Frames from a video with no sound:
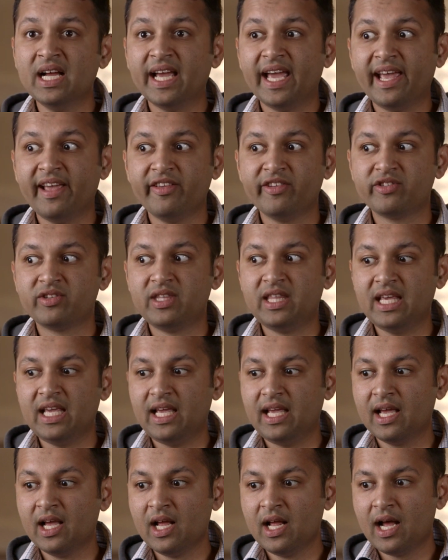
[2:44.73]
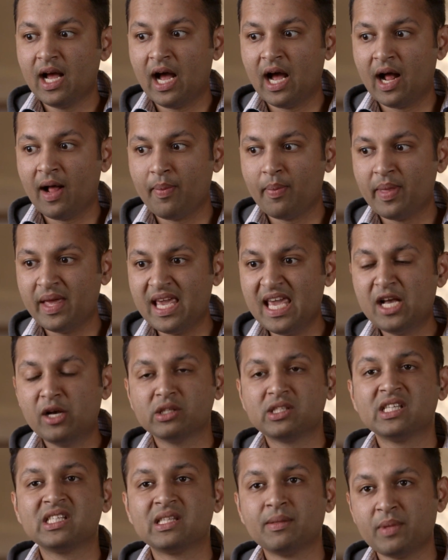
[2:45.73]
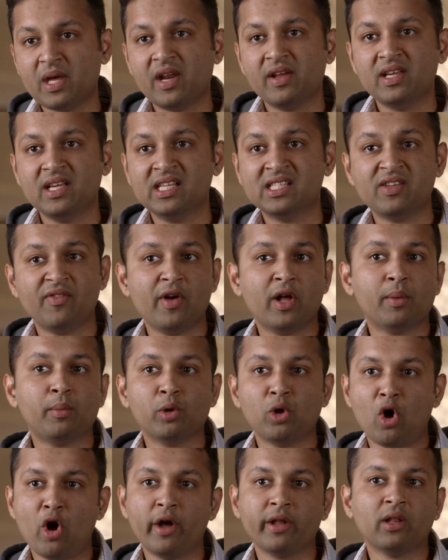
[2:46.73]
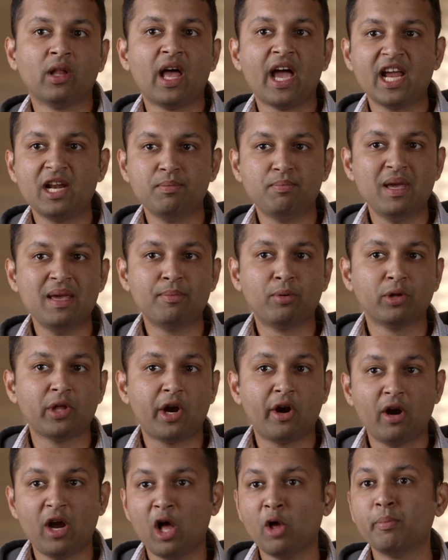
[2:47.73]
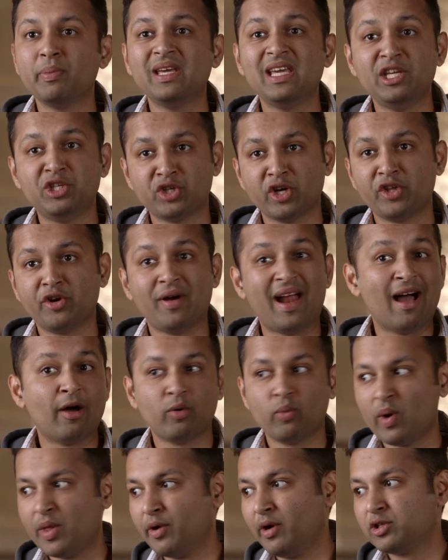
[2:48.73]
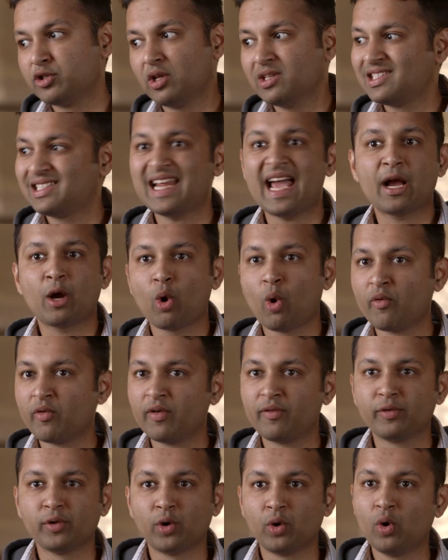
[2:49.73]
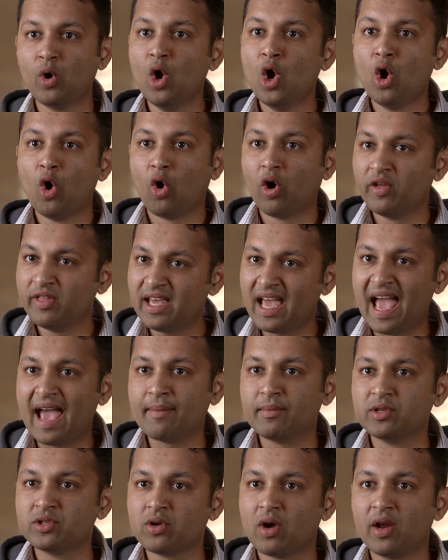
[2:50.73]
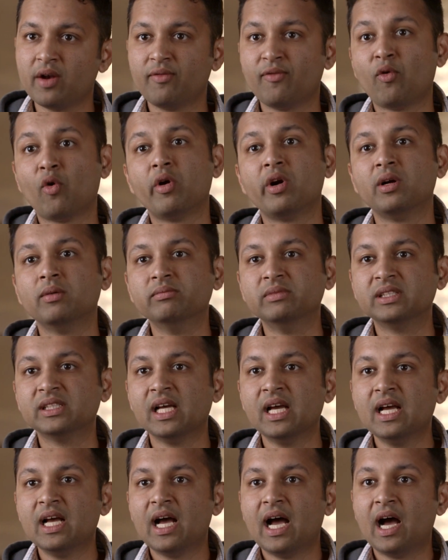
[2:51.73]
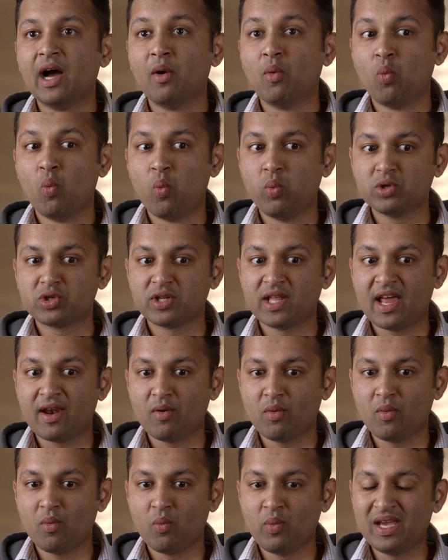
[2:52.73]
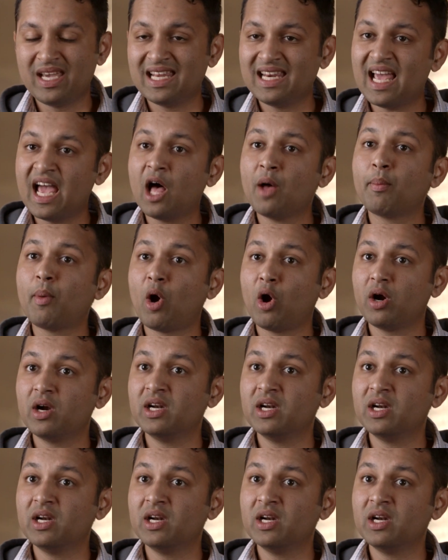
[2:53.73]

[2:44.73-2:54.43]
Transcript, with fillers: is the, uh, the ecosystem that is available online. People that are helping each other out, whether it's on Stack Overflow or the Amazon forums, uh, so that we can help